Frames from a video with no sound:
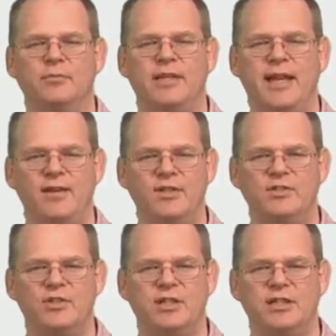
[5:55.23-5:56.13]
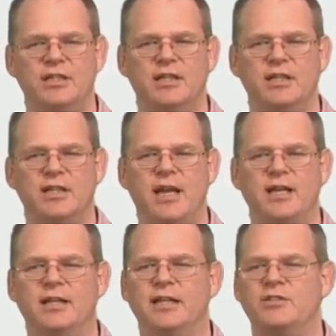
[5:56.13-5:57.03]
Canvas, the
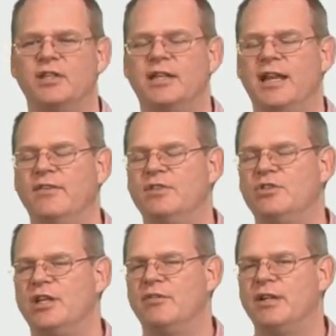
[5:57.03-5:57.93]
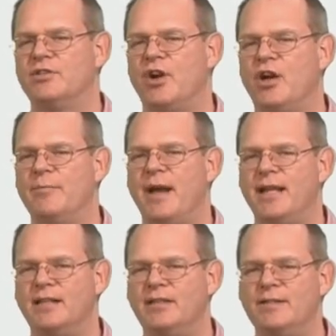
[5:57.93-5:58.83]
analytics that Canvas generates
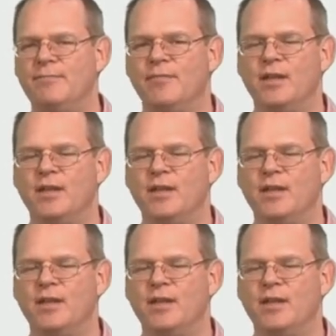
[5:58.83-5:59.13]
automatically.